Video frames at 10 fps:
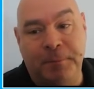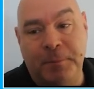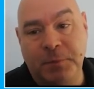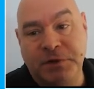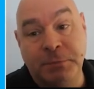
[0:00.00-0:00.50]

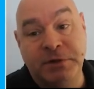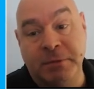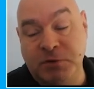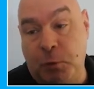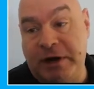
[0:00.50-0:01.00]

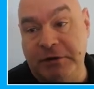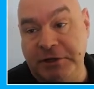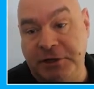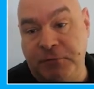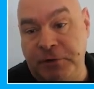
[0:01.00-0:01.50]
sometimes wildly
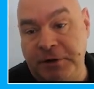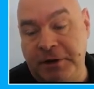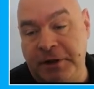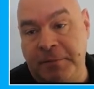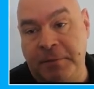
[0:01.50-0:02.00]
different
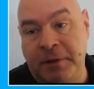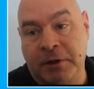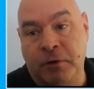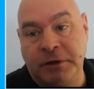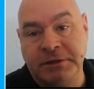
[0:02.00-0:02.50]

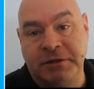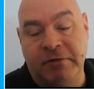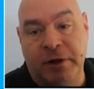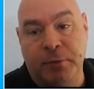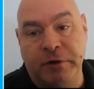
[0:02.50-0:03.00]
across
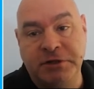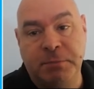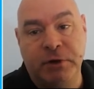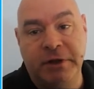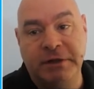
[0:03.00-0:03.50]
developer
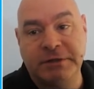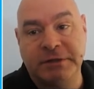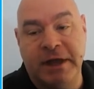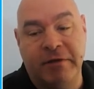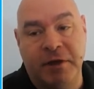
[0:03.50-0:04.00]
experience,
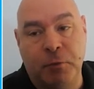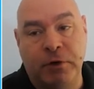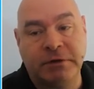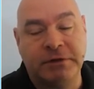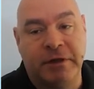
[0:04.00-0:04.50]
how they
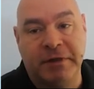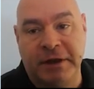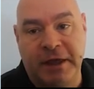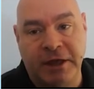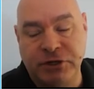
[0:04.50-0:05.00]
worked,
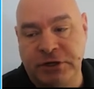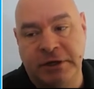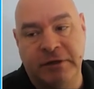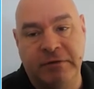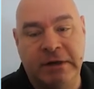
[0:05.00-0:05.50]
authentication
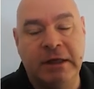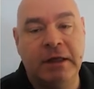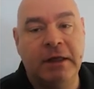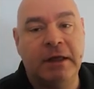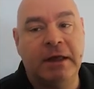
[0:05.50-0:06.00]
even.
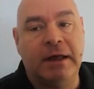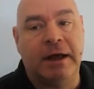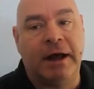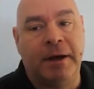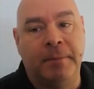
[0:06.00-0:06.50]

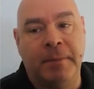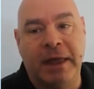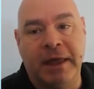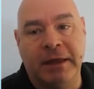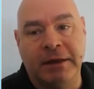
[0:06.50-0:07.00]

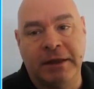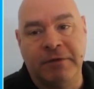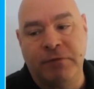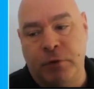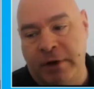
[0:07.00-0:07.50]
And
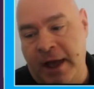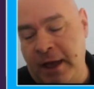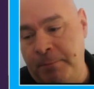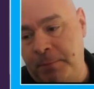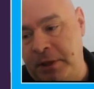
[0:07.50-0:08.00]
if you're
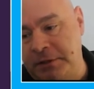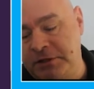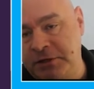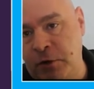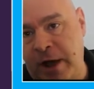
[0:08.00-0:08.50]
a
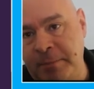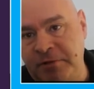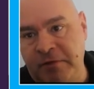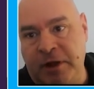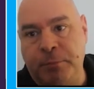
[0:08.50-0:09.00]
Cisco app
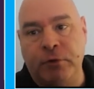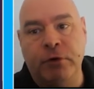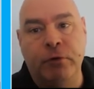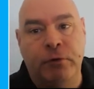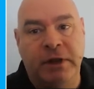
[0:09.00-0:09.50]
developer
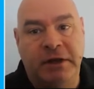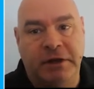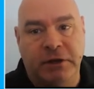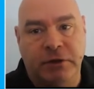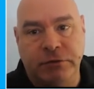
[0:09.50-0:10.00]
who needed
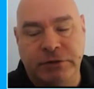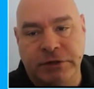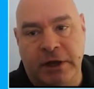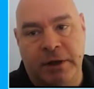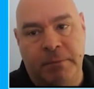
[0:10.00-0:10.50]
to use
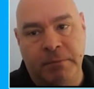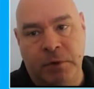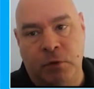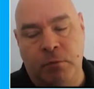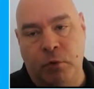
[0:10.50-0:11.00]

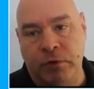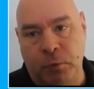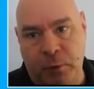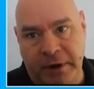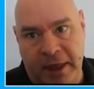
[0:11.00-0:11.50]
more
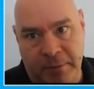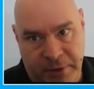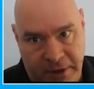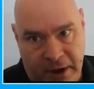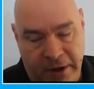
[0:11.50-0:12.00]
than one
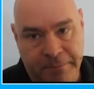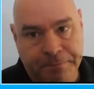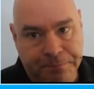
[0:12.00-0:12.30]
API,